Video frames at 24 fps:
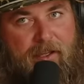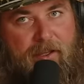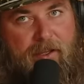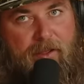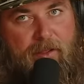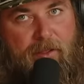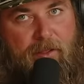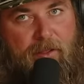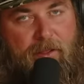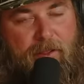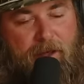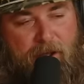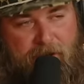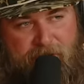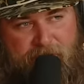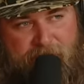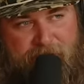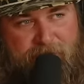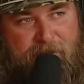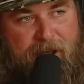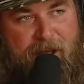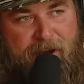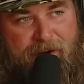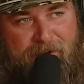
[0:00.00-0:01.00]
lots
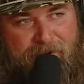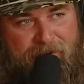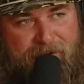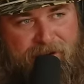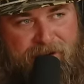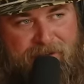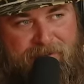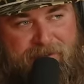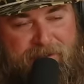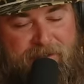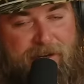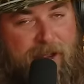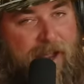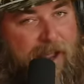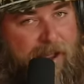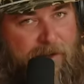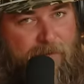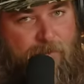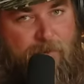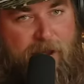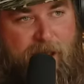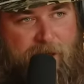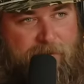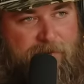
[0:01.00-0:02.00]
of data on this because I
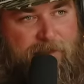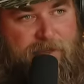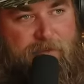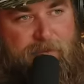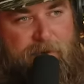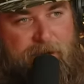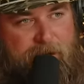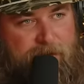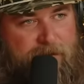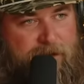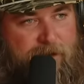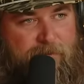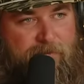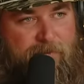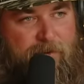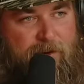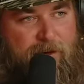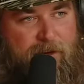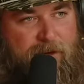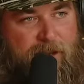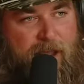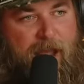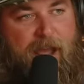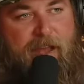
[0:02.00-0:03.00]
have, we have so many
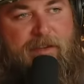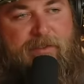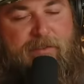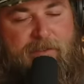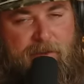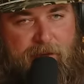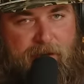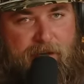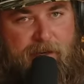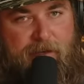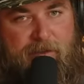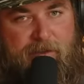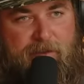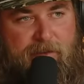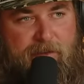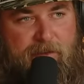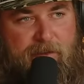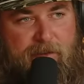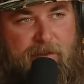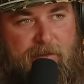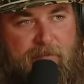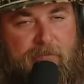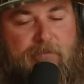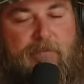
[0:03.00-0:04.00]
different gas lengths
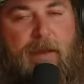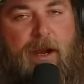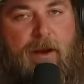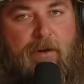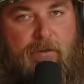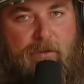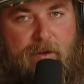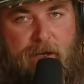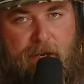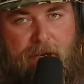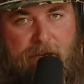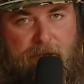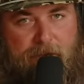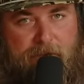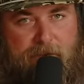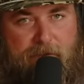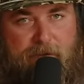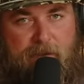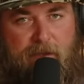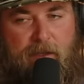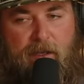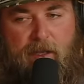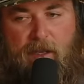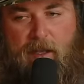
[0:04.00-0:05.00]
barrel
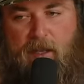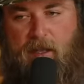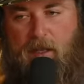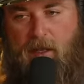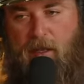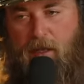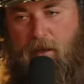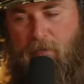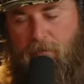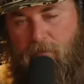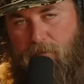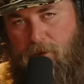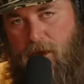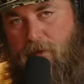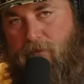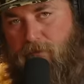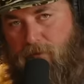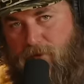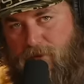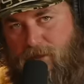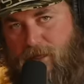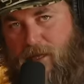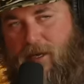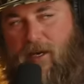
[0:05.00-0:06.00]
lengths,
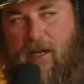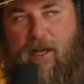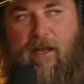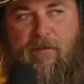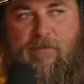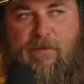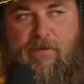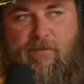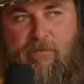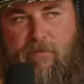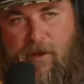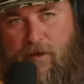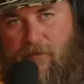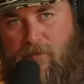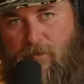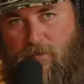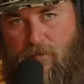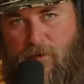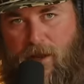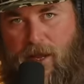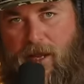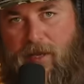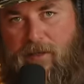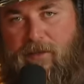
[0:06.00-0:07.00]
buffer setups, buffer
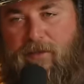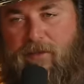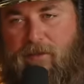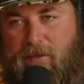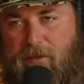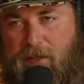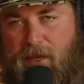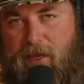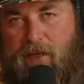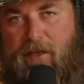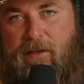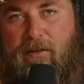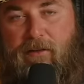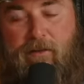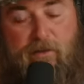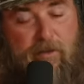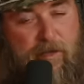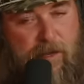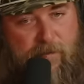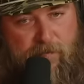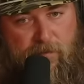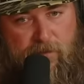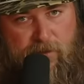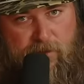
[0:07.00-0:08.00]
weights, and like
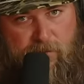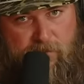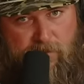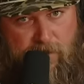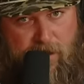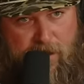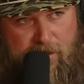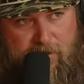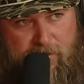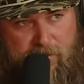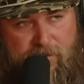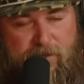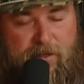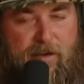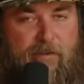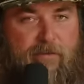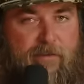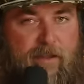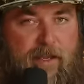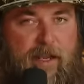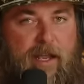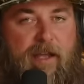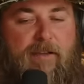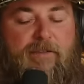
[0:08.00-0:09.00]
different suppressors and
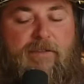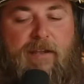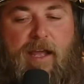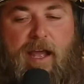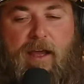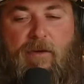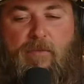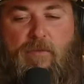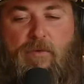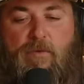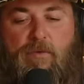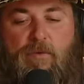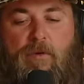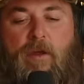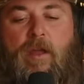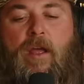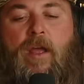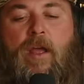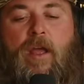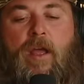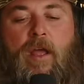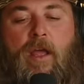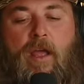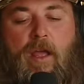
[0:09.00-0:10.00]
everything else, I will.
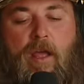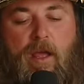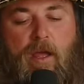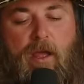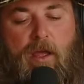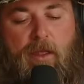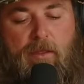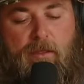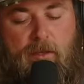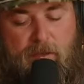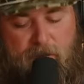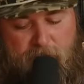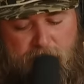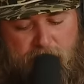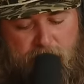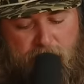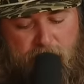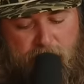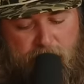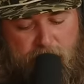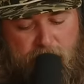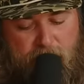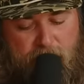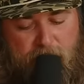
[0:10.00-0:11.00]
This is
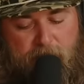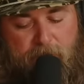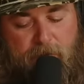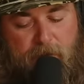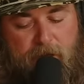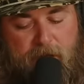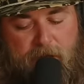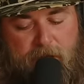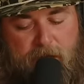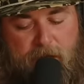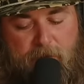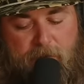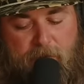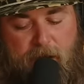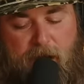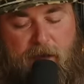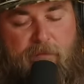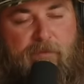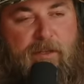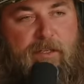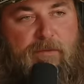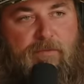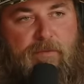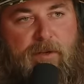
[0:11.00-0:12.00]
going to be a complete deep
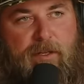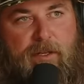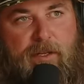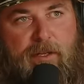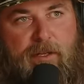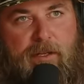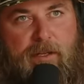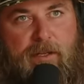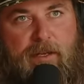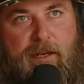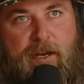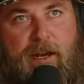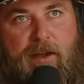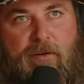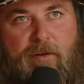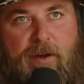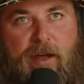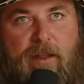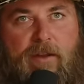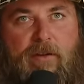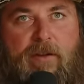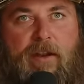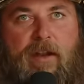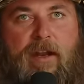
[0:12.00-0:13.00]
dive. This is what, you know,
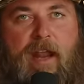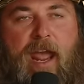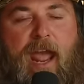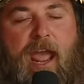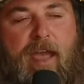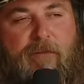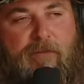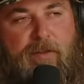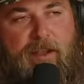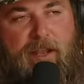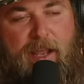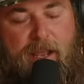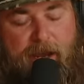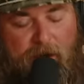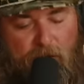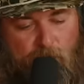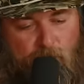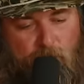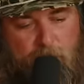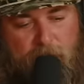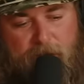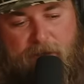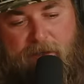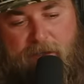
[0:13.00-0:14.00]
other than having a
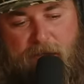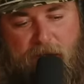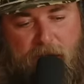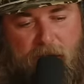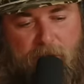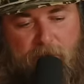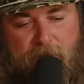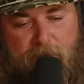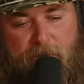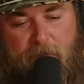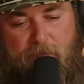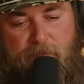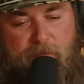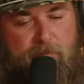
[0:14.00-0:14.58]
great time,